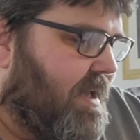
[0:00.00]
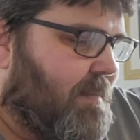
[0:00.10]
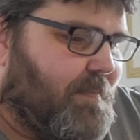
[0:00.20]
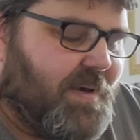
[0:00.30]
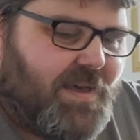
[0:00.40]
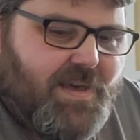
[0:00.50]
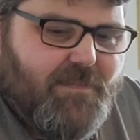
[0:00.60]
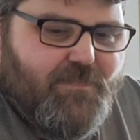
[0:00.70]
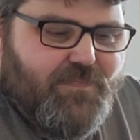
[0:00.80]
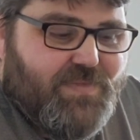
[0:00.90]
But
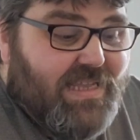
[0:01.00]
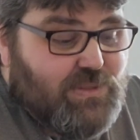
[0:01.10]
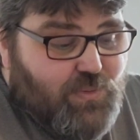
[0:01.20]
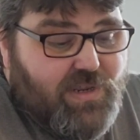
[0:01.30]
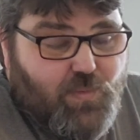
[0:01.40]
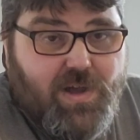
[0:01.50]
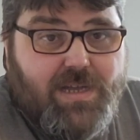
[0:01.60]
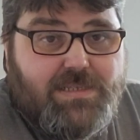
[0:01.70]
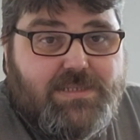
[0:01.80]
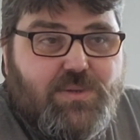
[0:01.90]
that's what it
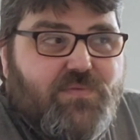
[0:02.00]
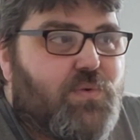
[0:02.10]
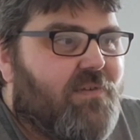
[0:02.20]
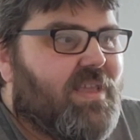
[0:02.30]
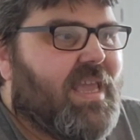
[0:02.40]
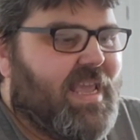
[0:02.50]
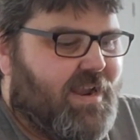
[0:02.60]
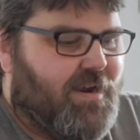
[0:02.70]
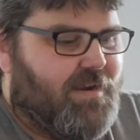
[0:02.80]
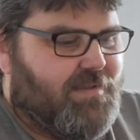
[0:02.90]
was. So if you ever
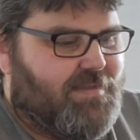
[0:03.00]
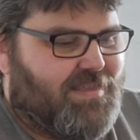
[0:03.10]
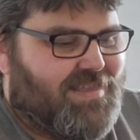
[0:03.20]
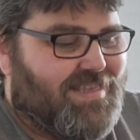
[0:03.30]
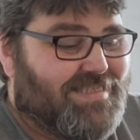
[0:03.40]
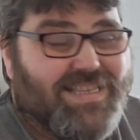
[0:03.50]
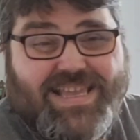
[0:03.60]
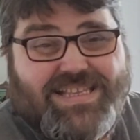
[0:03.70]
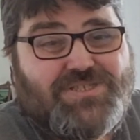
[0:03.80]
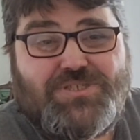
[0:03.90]
hear, because
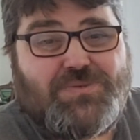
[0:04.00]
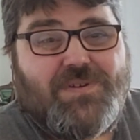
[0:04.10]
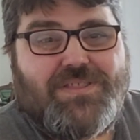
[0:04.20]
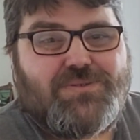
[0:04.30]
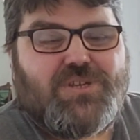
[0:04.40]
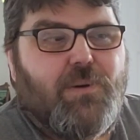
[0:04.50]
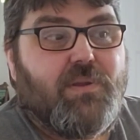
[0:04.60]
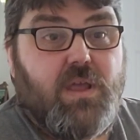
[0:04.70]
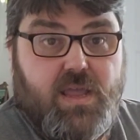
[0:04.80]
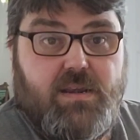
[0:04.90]
it's just one of those
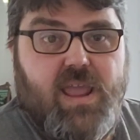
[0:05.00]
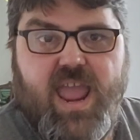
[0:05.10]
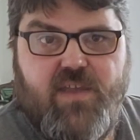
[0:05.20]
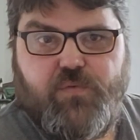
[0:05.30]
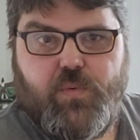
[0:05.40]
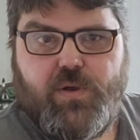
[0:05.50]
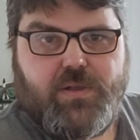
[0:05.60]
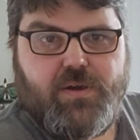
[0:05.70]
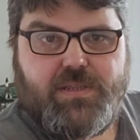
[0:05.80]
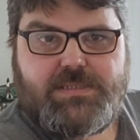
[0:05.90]
common, and everyone
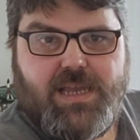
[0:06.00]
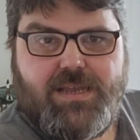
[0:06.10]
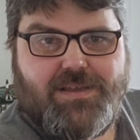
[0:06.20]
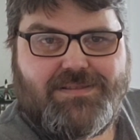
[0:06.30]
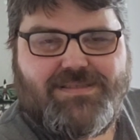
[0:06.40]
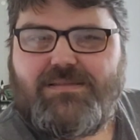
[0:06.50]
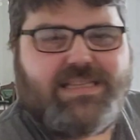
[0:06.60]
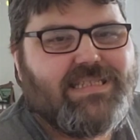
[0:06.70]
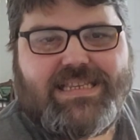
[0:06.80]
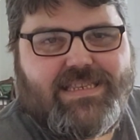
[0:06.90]
got
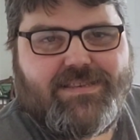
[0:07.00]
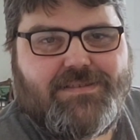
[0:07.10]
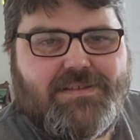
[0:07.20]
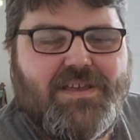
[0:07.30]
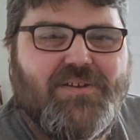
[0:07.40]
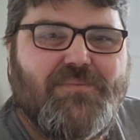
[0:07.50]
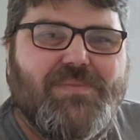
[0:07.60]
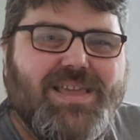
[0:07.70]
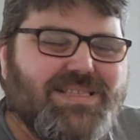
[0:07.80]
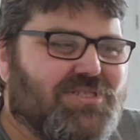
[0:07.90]
they didn't.
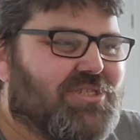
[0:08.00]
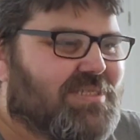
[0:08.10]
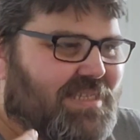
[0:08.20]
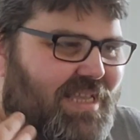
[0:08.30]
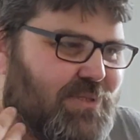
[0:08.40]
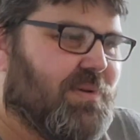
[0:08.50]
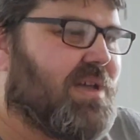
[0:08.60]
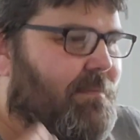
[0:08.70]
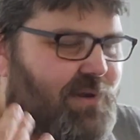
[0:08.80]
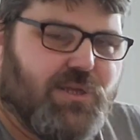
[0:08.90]
It's
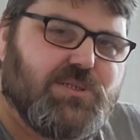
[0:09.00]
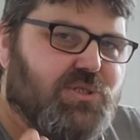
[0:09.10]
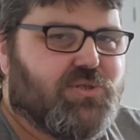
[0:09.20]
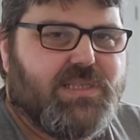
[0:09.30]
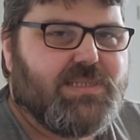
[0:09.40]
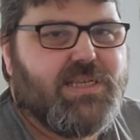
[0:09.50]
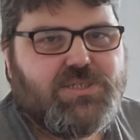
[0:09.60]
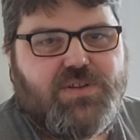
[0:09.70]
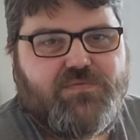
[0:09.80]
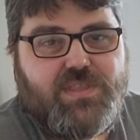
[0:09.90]
become lost in
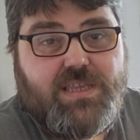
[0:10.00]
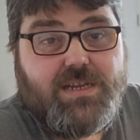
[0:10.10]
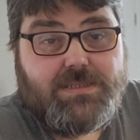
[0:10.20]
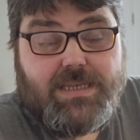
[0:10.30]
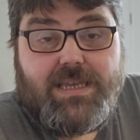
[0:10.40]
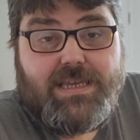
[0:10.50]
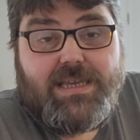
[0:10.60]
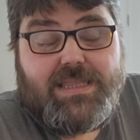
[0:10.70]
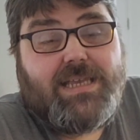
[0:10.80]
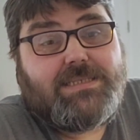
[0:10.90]
translation over the years.
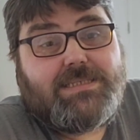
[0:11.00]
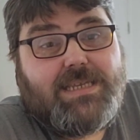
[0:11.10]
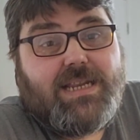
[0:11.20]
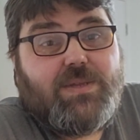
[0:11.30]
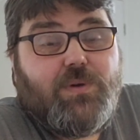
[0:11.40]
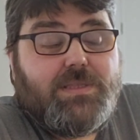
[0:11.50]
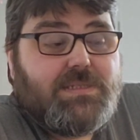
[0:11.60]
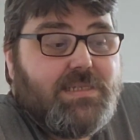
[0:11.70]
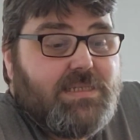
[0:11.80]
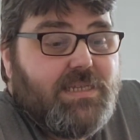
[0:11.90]
And that's exactly what the
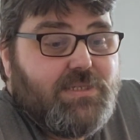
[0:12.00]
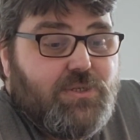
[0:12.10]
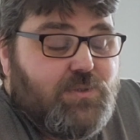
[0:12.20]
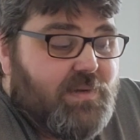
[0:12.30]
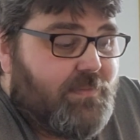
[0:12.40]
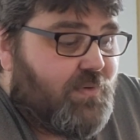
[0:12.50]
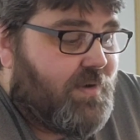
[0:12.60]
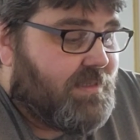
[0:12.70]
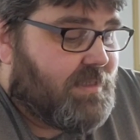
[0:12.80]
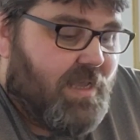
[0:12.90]
Titanic's newspaper
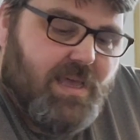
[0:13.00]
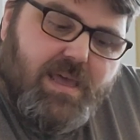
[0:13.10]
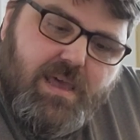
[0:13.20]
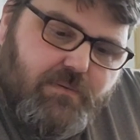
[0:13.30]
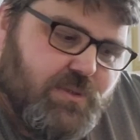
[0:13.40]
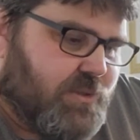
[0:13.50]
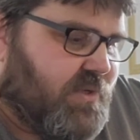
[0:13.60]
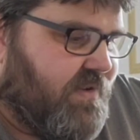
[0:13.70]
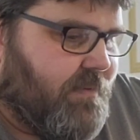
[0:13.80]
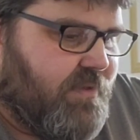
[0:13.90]
was. It was
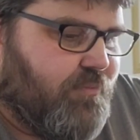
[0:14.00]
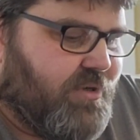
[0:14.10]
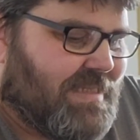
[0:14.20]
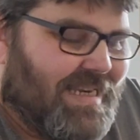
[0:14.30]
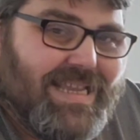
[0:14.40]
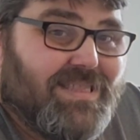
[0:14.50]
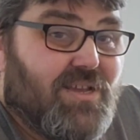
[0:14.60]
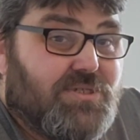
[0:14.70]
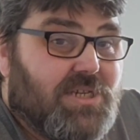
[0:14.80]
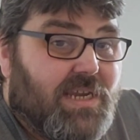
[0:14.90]
also available on the Britannic and the
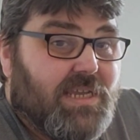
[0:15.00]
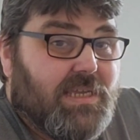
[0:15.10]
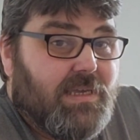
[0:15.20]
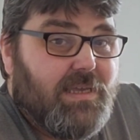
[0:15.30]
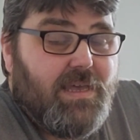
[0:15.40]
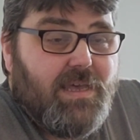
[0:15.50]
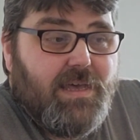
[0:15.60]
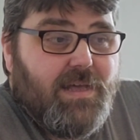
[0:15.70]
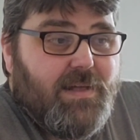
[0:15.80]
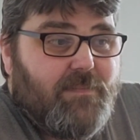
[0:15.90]
Oceanic.
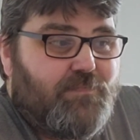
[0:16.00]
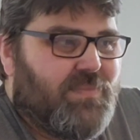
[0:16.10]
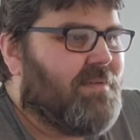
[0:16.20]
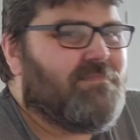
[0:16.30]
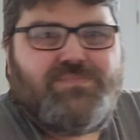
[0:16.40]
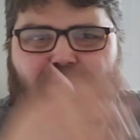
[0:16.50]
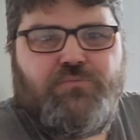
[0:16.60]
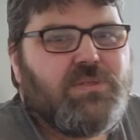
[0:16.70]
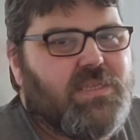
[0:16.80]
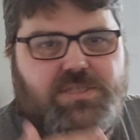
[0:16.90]
And
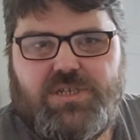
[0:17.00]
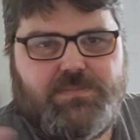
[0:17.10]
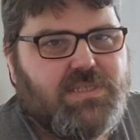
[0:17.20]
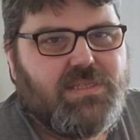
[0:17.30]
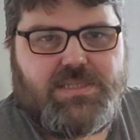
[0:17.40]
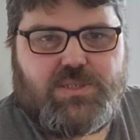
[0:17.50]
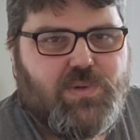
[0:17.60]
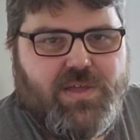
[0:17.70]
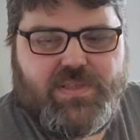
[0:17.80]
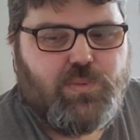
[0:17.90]
numerous other ships did this as
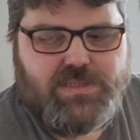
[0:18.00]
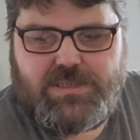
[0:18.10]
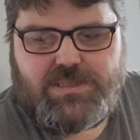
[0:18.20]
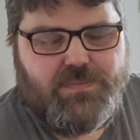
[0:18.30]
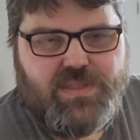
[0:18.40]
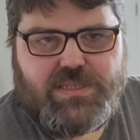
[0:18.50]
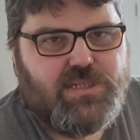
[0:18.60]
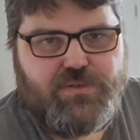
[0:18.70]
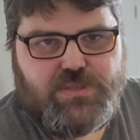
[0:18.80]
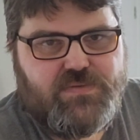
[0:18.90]
well. This wasn't something
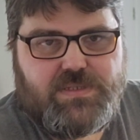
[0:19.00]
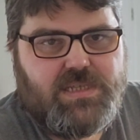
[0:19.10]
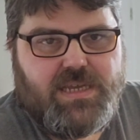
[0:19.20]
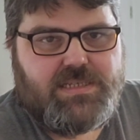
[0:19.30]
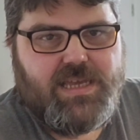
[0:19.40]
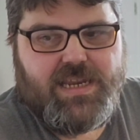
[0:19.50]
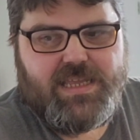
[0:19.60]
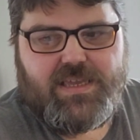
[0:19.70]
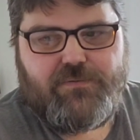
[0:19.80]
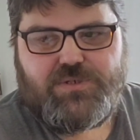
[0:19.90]
exclusive to
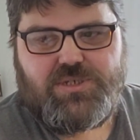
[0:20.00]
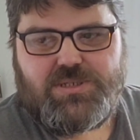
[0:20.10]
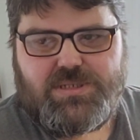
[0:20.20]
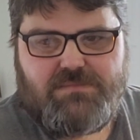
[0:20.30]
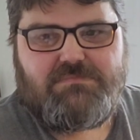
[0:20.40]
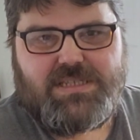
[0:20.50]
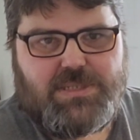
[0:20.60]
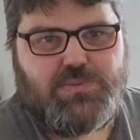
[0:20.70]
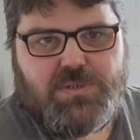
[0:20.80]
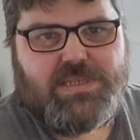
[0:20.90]
Titanic. It was just, this
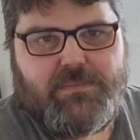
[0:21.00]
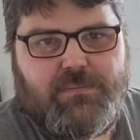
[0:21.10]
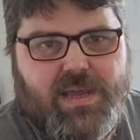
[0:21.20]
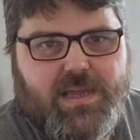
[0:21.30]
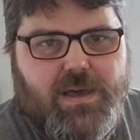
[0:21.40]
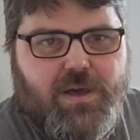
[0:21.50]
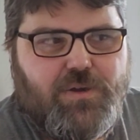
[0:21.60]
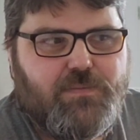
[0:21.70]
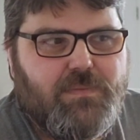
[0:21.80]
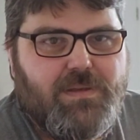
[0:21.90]
is what's happening back at
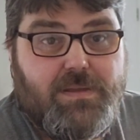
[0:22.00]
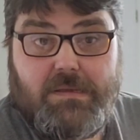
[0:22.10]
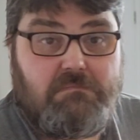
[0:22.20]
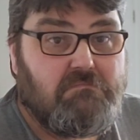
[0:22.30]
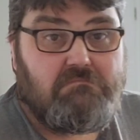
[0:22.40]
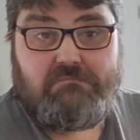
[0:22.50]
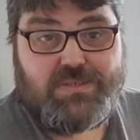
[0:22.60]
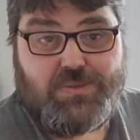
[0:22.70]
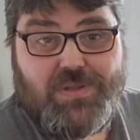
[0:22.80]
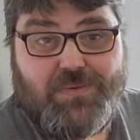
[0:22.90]
home.
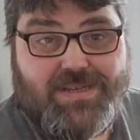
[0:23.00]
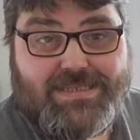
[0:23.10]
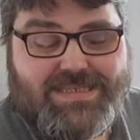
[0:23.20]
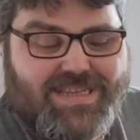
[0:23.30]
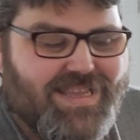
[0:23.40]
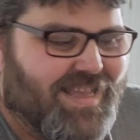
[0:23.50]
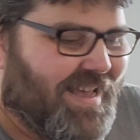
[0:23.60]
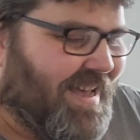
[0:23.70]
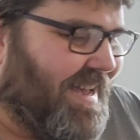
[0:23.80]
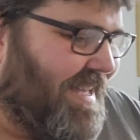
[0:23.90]
That's all it was.
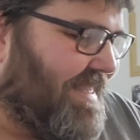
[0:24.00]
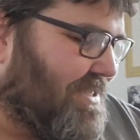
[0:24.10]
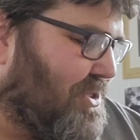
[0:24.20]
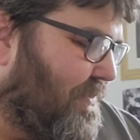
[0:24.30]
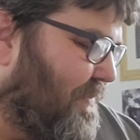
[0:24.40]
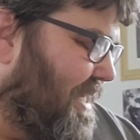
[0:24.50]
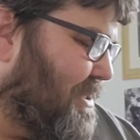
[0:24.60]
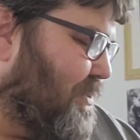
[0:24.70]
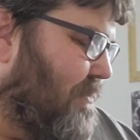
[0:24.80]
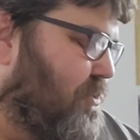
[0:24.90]
That's all for
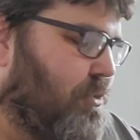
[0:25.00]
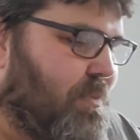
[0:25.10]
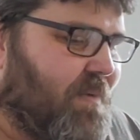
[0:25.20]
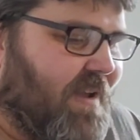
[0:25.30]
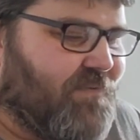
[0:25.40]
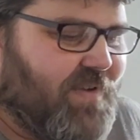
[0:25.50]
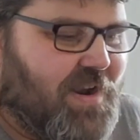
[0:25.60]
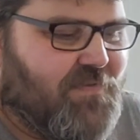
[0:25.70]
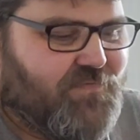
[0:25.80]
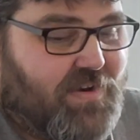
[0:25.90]
this one. We will be back
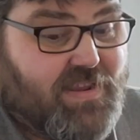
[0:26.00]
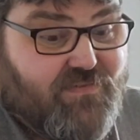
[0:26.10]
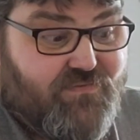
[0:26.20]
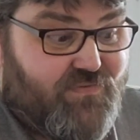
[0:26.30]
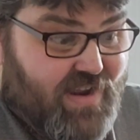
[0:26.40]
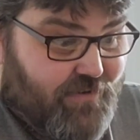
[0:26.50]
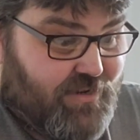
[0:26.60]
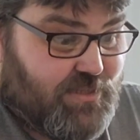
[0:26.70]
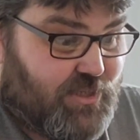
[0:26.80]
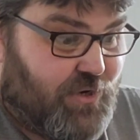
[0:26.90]
very, very,
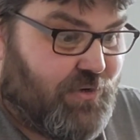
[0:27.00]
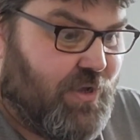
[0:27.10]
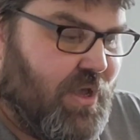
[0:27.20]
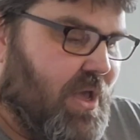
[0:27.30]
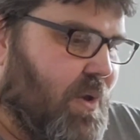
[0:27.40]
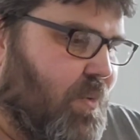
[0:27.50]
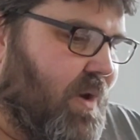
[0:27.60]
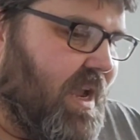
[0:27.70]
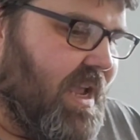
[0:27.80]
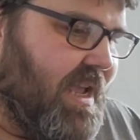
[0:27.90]
very soon
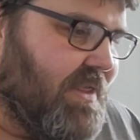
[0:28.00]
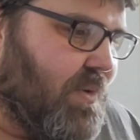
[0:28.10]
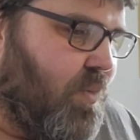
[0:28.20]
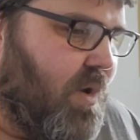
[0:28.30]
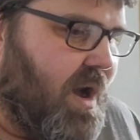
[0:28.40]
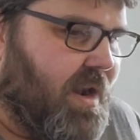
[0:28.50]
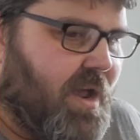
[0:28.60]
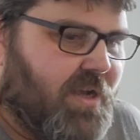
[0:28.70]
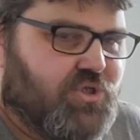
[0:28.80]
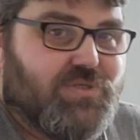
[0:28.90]
with
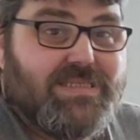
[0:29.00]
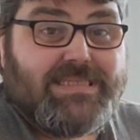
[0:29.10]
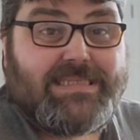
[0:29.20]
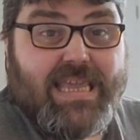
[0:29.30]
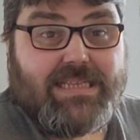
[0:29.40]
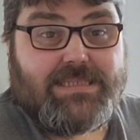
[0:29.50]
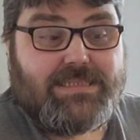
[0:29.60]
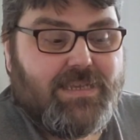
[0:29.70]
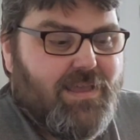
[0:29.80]
106.